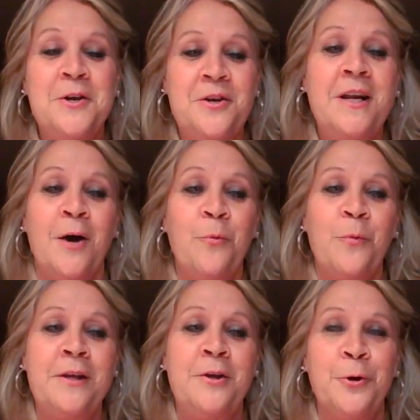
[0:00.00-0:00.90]
you know,
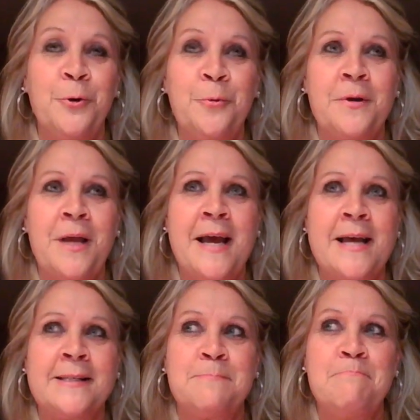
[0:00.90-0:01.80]
when you're
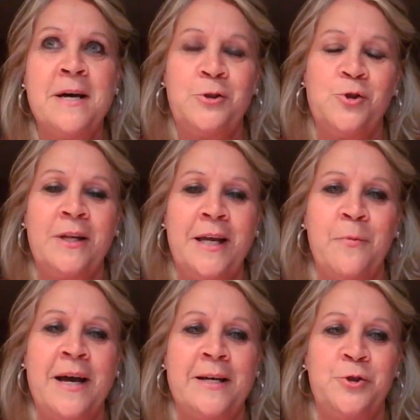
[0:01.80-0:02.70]
as much
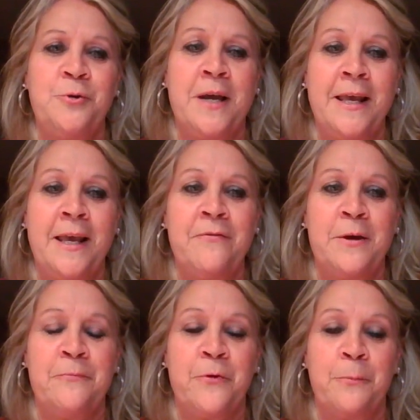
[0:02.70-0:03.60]
leeway as you can give
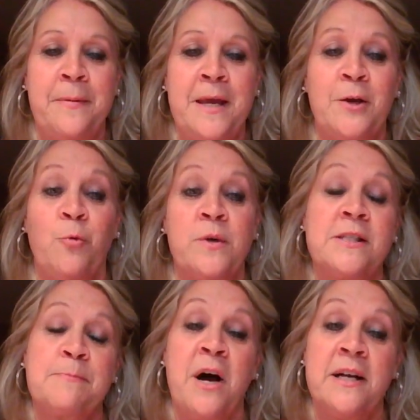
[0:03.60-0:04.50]
them for being
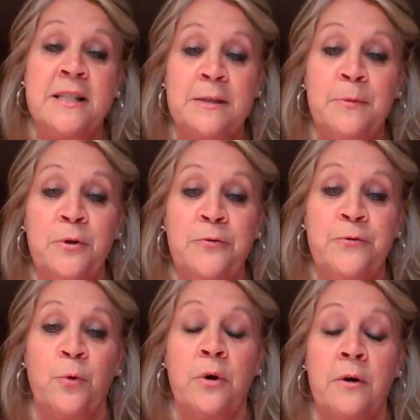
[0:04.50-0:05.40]
responsible
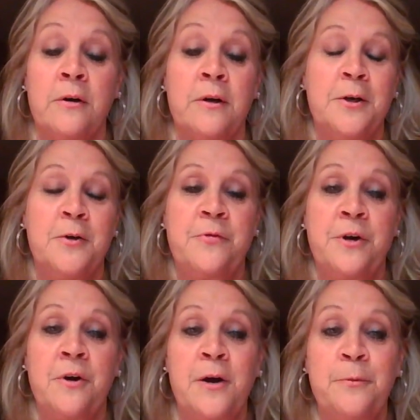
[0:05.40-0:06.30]
for
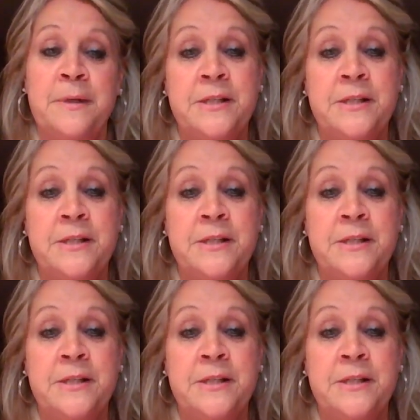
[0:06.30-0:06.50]
their own